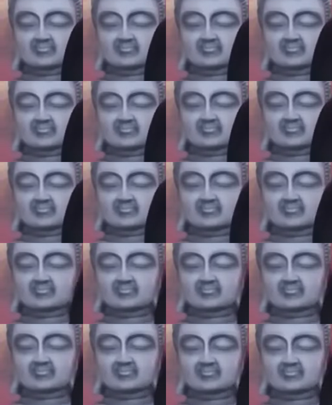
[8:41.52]

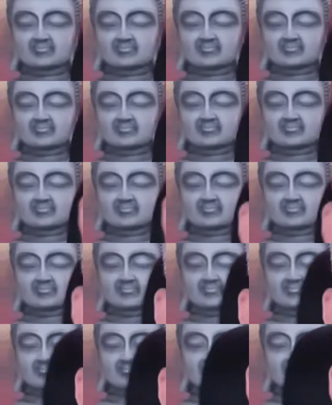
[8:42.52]

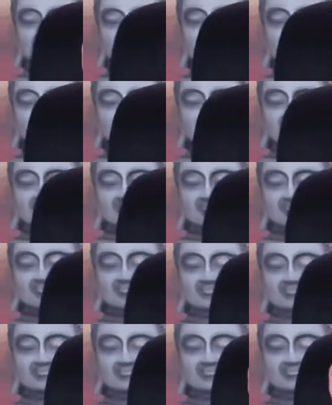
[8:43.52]

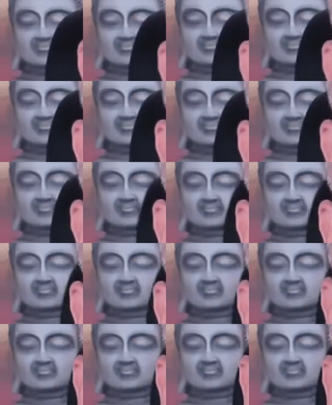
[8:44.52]

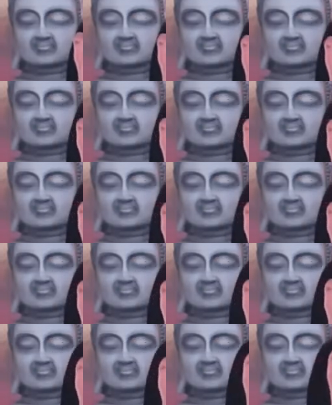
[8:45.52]

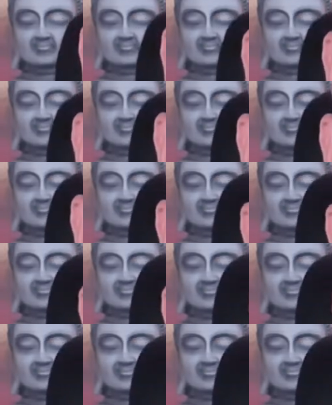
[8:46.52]

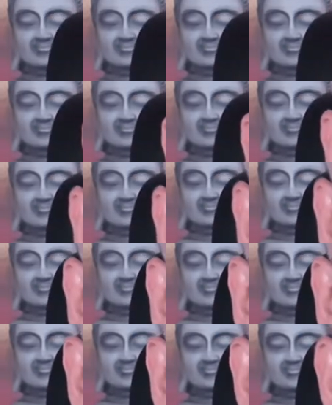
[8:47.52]

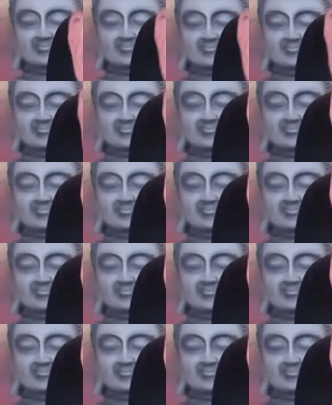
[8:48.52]
(not speaking)